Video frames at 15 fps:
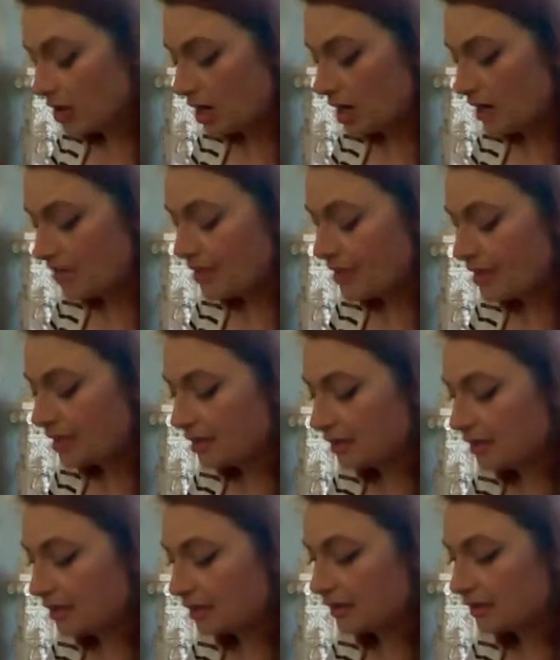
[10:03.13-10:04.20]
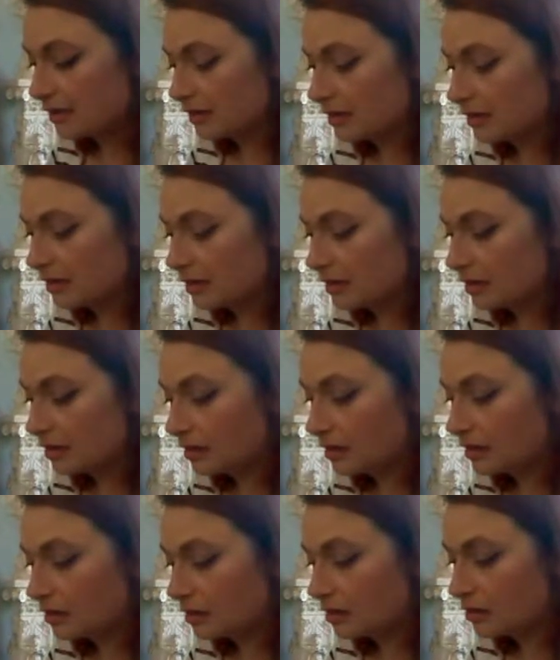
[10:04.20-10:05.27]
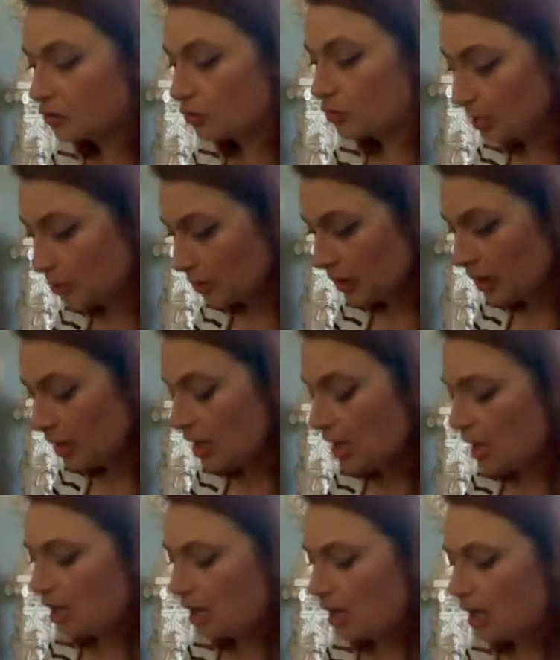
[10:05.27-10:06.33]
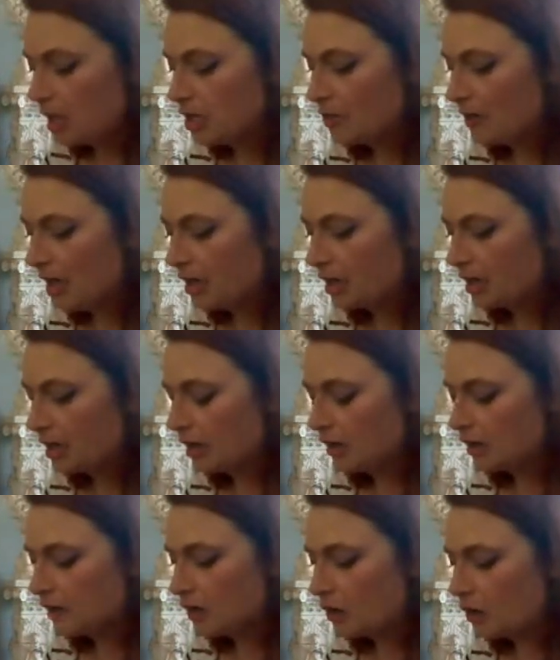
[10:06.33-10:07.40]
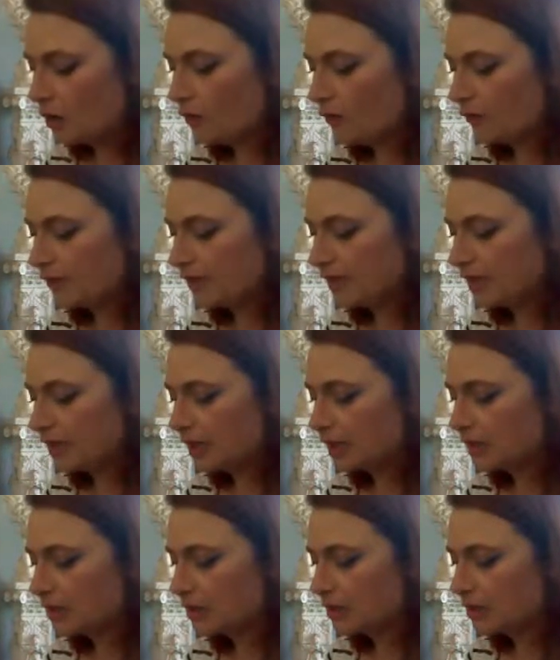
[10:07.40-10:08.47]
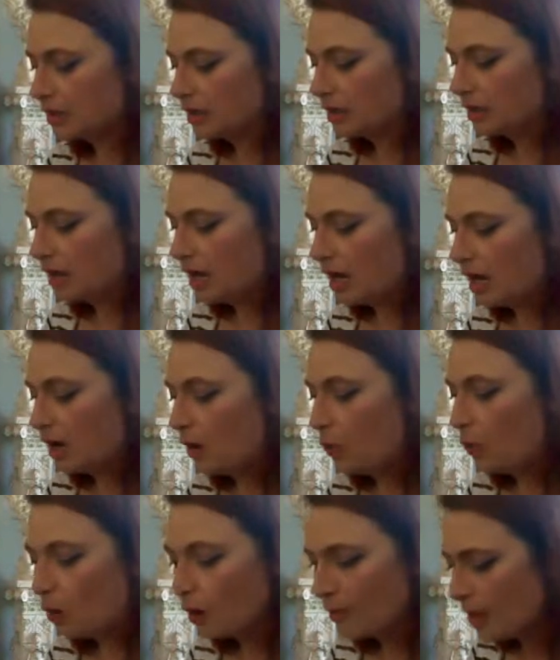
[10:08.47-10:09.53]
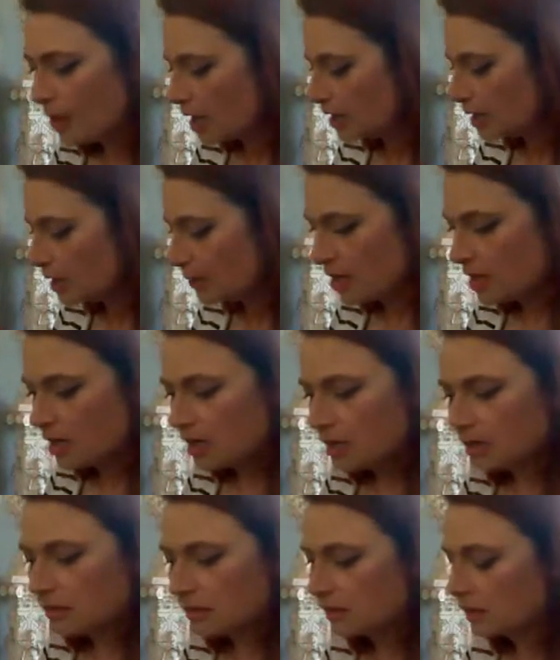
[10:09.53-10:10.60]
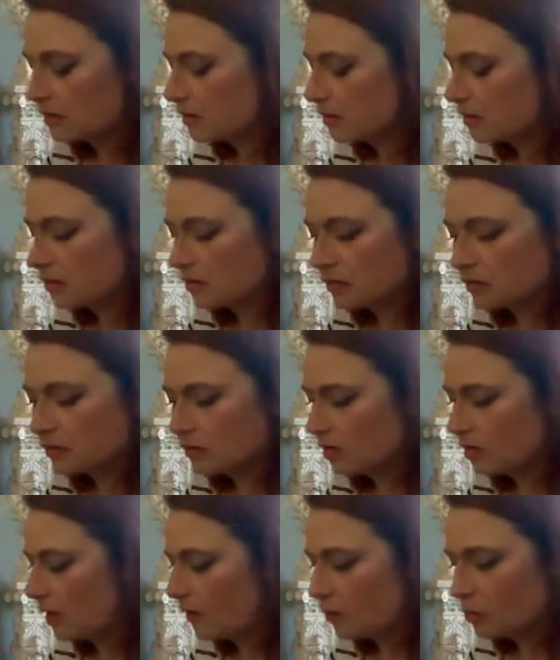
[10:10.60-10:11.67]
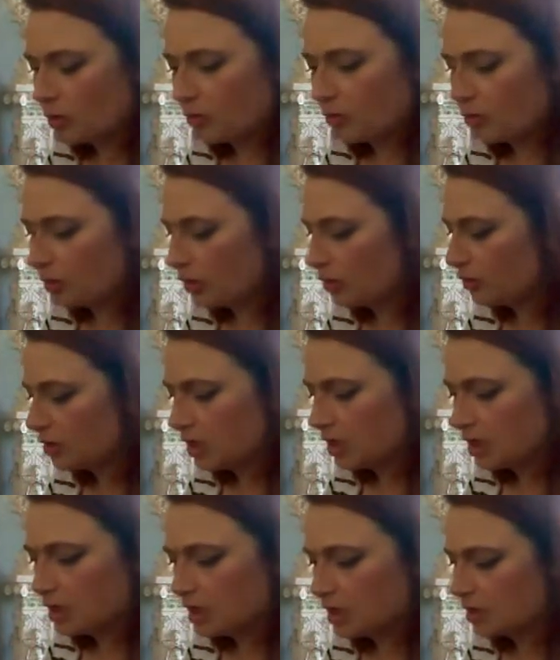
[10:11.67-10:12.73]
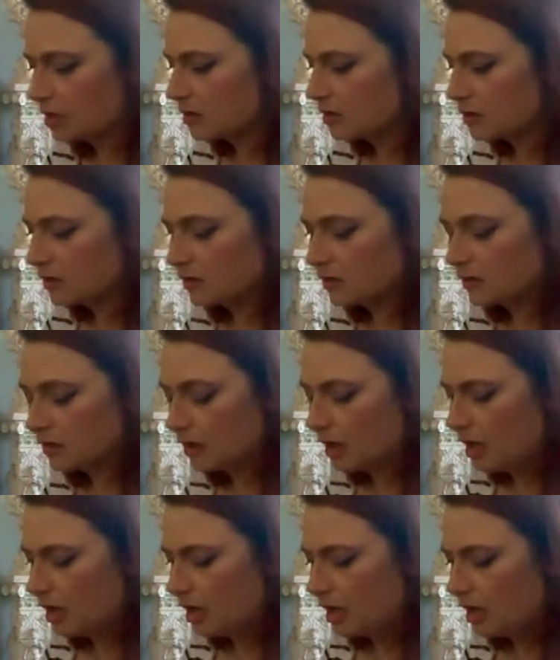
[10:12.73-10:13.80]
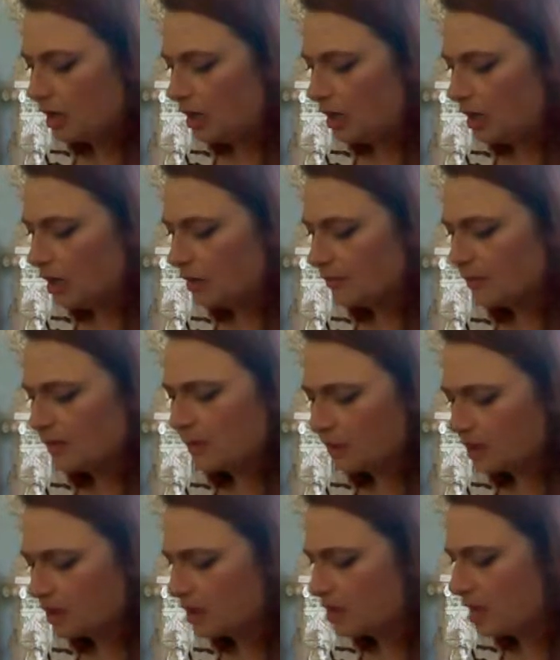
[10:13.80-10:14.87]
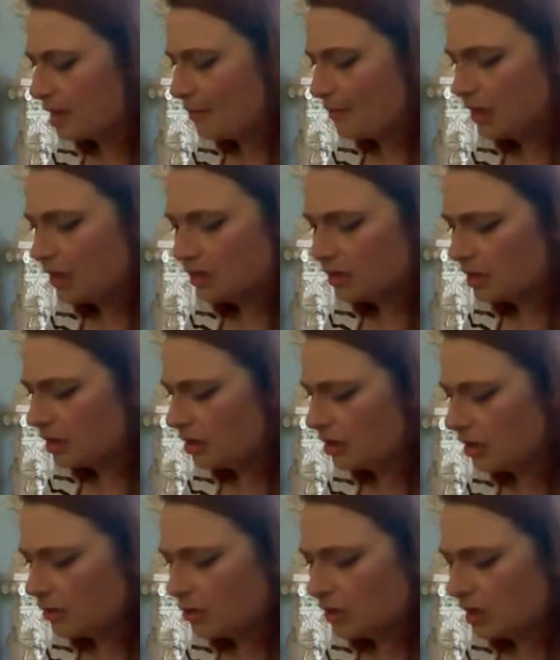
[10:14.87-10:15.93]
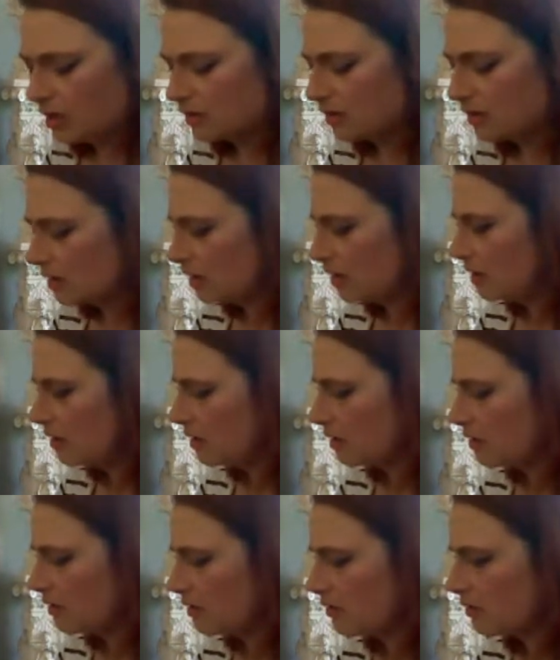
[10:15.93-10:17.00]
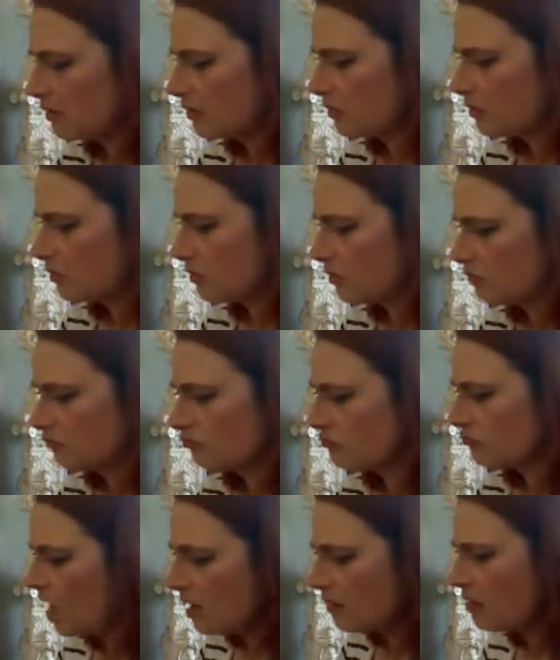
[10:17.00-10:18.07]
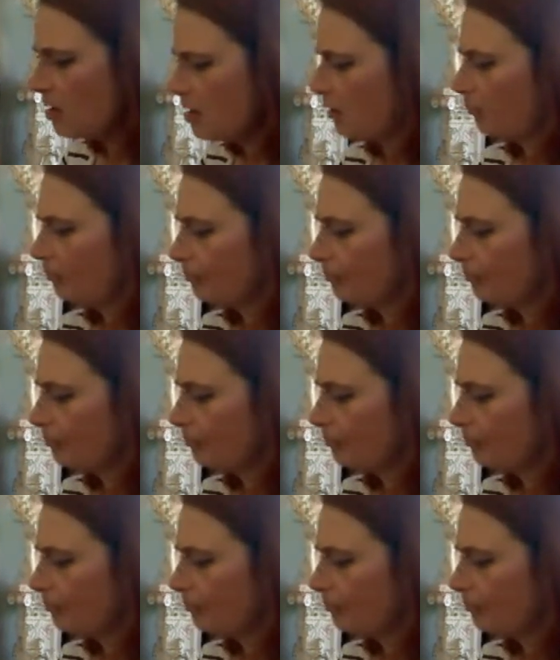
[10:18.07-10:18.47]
on this trip. You may also visit war monuments, government buildings, something like that, military bases. I don't know.